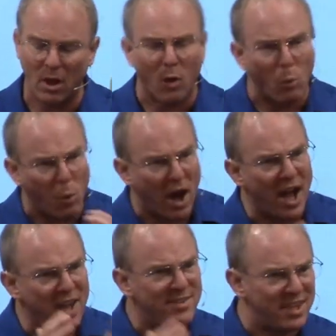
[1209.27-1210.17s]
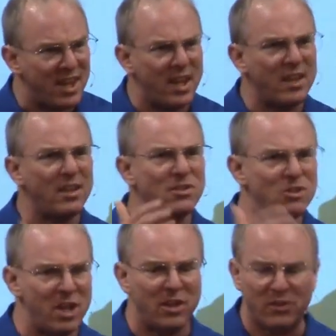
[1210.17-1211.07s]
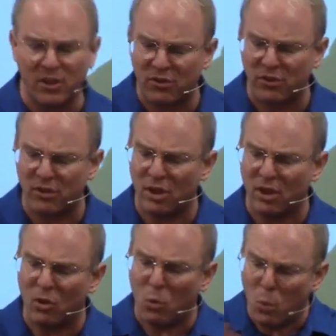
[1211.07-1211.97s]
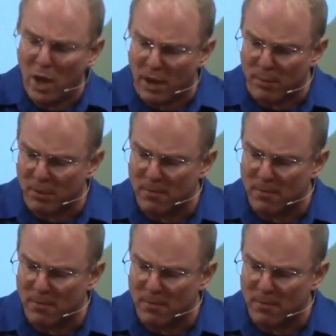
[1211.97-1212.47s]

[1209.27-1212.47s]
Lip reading: Why did Jesus weep?